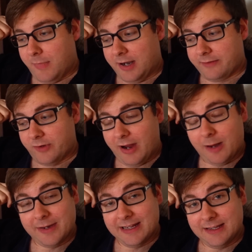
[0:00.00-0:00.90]
don't even know
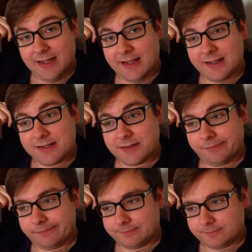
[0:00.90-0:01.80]
how many years...
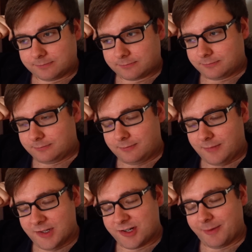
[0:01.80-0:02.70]

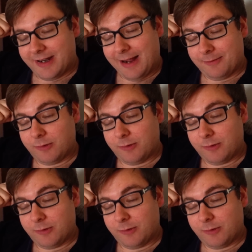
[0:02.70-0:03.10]
Sorry, I mean how...